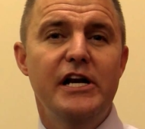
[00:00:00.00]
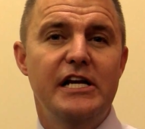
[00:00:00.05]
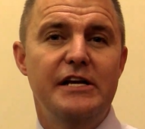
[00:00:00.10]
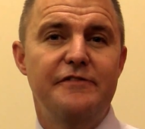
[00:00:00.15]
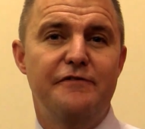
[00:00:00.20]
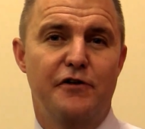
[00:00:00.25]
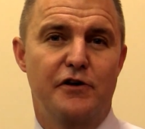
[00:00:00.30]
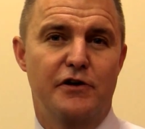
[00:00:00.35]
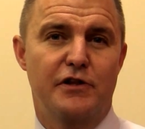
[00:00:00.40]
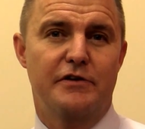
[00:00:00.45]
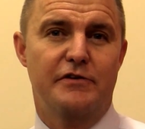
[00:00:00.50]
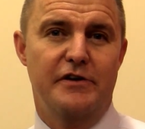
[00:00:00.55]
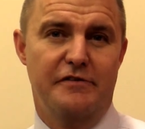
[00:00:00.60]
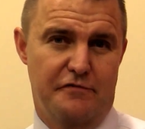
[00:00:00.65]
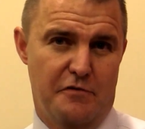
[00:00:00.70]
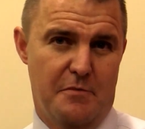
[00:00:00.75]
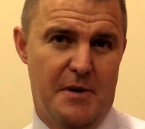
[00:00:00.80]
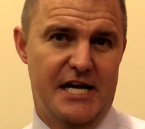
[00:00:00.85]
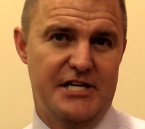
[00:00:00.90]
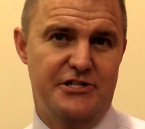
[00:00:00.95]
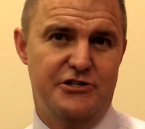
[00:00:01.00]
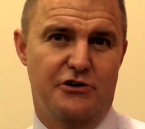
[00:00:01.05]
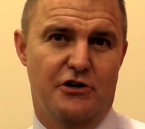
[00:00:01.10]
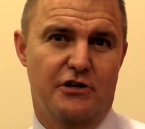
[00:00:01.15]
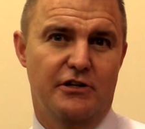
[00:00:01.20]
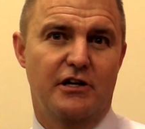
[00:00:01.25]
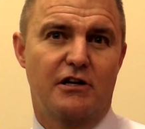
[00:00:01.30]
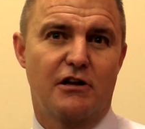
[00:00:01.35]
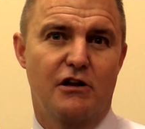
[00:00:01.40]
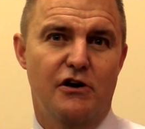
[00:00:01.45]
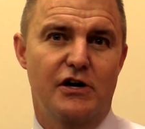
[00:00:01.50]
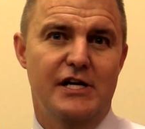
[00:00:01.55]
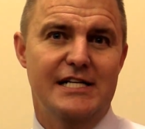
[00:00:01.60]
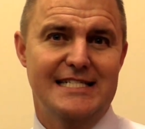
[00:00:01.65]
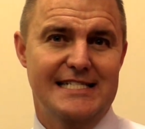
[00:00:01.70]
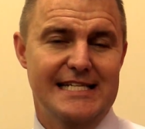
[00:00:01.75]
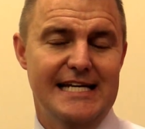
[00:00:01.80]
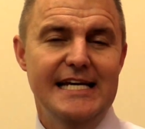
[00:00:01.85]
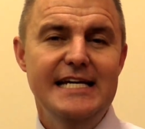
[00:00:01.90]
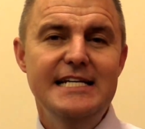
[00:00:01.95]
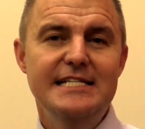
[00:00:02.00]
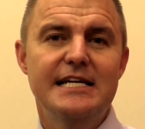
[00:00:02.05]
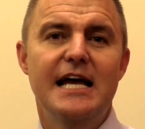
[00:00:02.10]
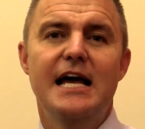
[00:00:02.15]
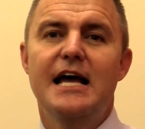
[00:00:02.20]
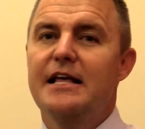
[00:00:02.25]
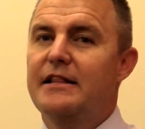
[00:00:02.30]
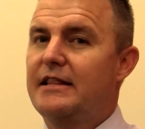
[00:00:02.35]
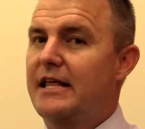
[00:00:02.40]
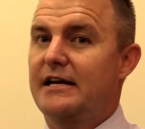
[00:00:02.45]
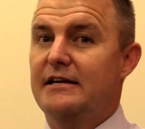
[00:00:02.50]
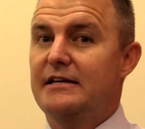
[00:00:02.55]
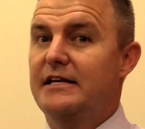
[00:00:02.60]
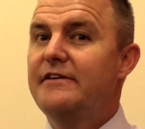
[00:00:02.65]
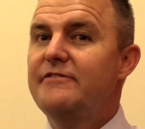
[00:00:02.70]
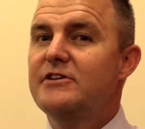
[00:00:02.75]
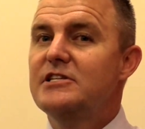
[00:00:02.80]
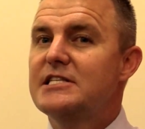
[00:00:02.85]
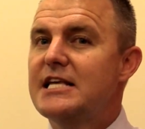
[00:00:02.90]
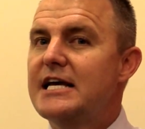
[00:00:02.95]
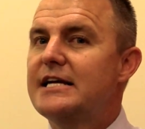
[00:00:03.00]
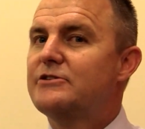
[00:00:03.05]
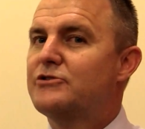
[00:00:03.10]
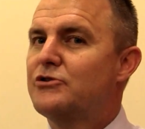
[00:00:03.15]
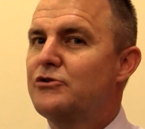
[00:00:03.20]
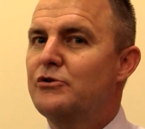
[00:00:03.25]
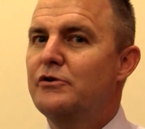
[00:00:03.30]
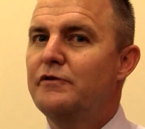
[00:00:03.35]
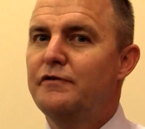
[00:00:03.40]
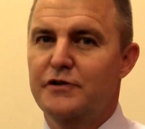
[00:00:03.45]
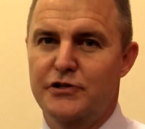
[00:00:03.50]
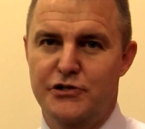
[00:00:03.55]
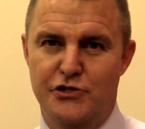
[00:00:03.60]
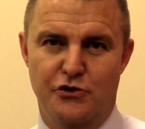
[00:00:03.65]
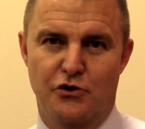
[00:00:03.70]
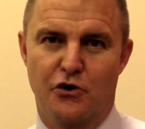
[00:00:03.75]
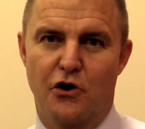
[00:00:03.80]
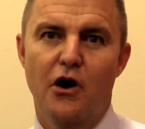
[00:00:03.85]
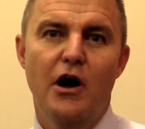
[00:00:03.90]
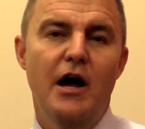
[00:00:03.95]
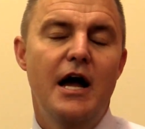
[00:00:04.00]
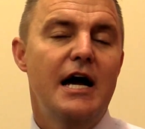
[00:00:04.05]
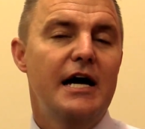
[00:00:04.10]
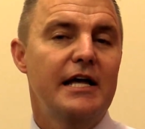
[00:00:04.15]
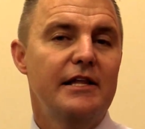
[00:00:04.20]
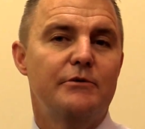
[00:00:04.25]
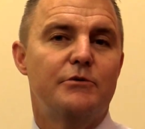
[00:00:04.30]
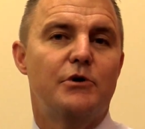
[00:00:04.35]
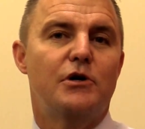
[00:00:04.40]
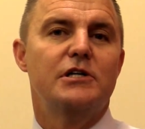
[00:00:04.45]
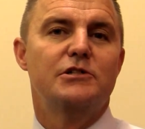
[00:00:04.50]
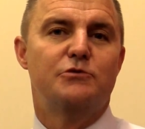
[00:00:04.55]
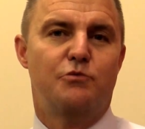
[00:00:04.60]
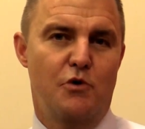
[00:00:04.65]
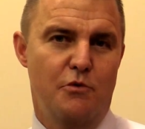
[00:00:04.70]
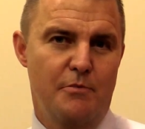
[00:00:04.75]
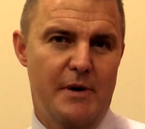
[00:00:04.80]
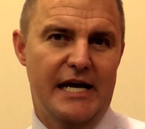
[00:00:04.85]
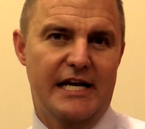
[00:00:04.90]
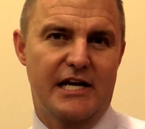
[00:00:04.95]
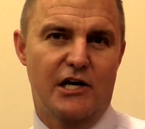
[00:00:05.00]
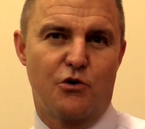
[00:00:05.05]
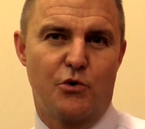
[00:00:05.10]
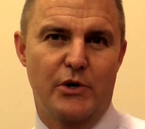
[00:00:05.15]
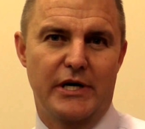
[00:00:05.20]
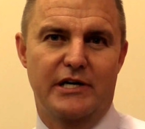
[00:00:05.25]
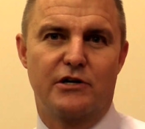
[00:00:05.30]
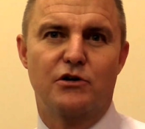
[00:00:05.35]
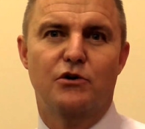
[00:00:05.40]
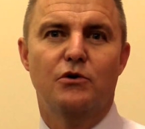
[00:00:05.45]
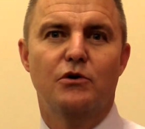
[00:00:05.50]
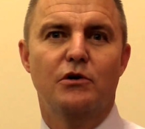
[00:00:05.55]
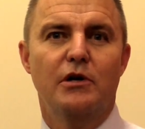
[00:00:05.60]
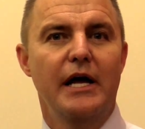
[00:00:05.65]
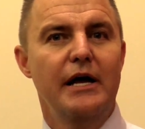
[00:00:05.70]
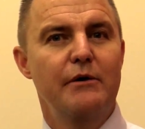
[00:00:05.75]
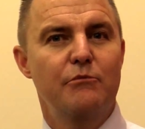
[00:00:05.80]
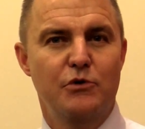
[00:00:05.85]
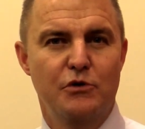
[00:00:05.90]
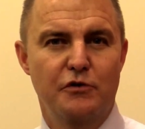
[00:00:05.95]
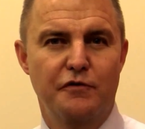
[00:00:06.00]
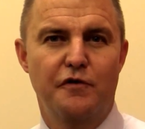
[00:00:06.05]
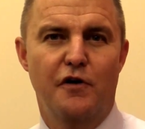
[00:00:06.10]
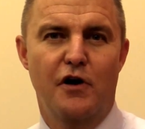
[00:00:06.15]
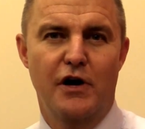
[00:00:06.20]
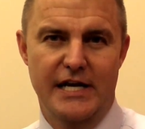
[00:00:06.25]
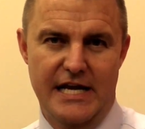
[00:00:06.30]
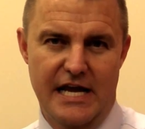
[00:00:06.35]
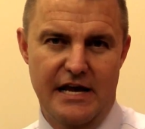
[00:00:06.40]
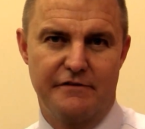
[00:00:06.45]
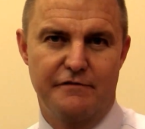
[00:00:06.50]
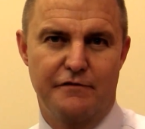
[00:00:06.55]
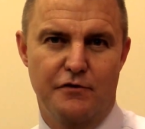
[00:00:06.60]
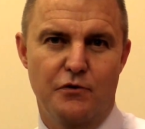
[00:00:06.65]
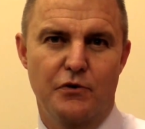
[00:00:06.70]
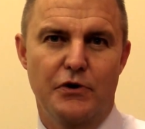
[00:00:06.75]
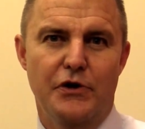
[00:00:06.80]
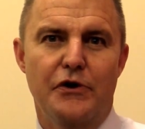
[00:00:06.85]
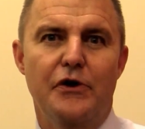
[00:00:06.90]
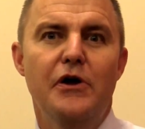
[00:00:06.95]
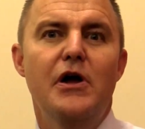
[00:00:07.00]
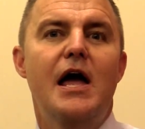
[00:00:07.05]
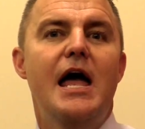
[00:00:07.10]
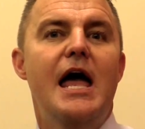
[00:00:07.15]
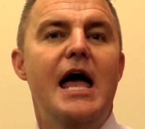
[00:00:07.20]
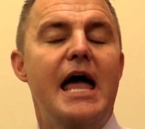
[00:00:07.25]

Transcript: any further information on the client's needs, then give us that too for sure. Otherwise, we'll make a quick call and we'll find out for you.